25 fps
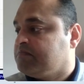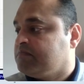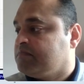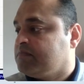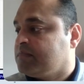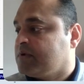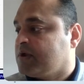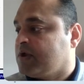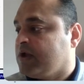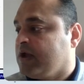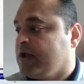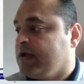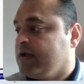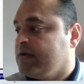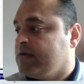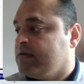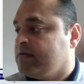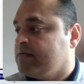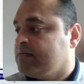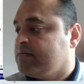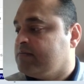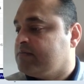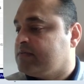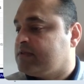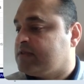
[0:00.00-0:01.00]
Okay,
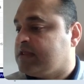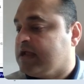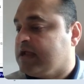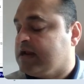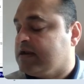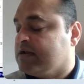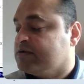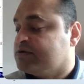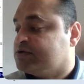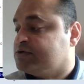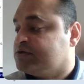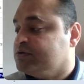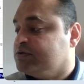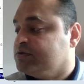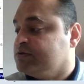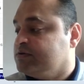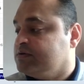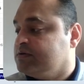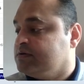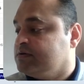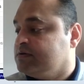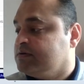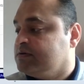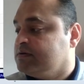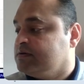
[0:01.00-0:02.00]
that looks good.
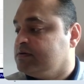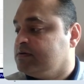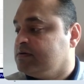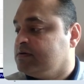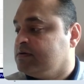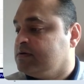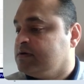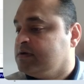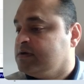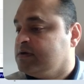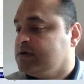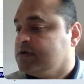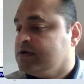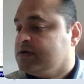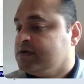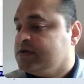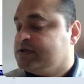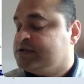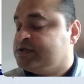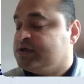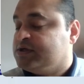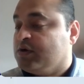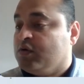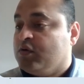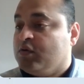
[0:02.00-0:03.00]

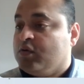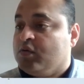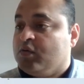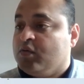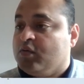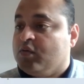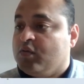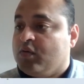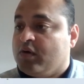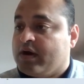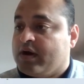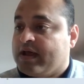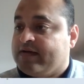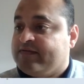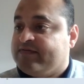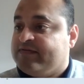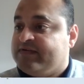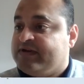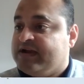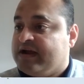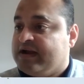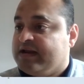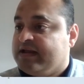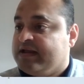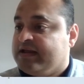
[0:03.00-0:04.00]
So what I've
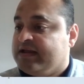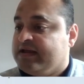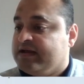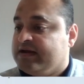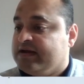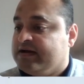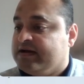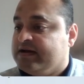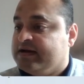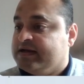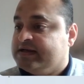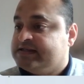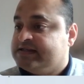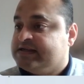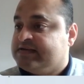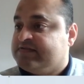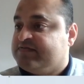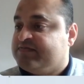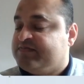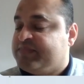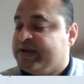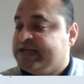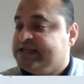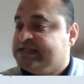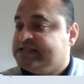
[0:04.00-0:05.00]
done here is
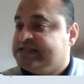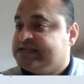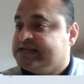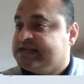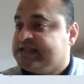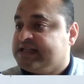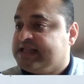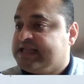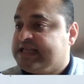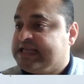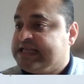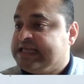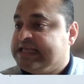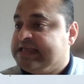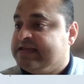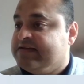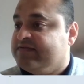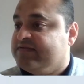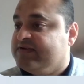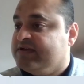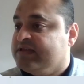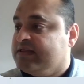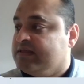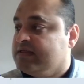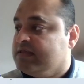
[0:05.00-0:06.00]
I've basically
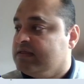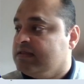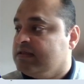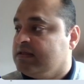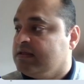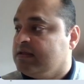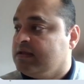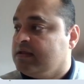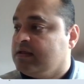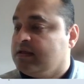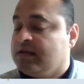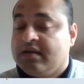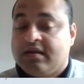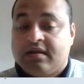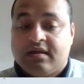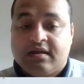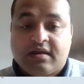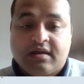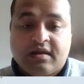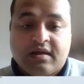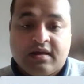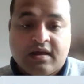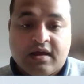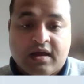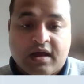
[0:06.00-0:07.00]
given
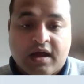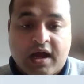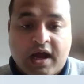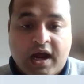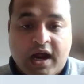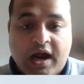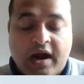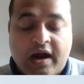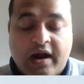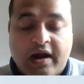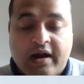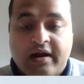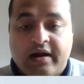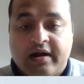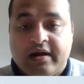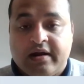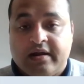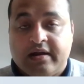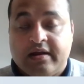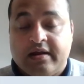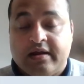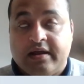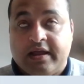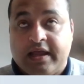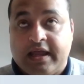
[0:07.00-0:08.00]
our
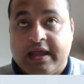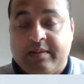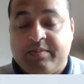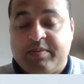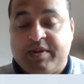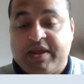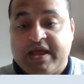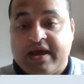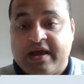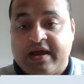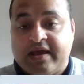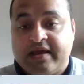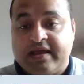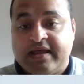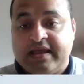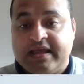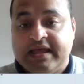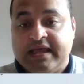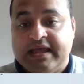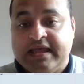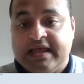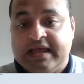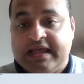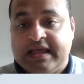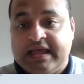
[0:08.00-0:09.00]
API
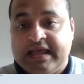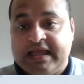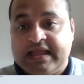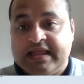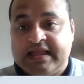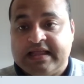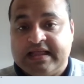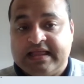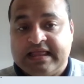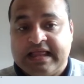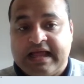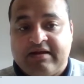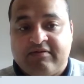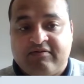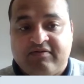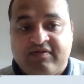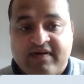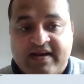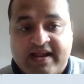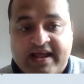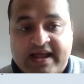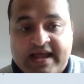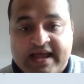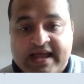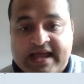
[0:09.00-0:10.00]
key in
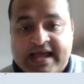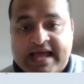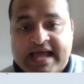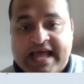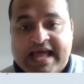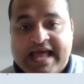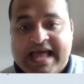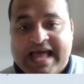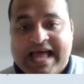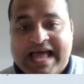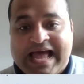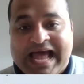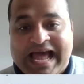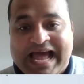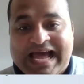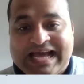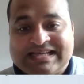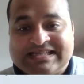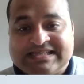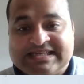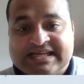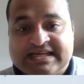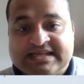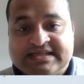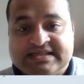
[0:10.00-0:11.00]
Cloudflare
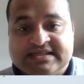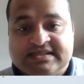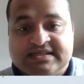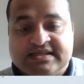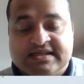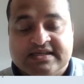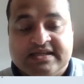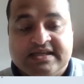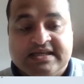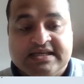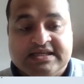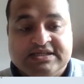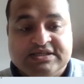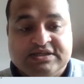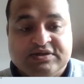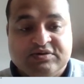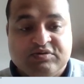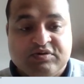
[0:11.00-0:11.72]
access to these two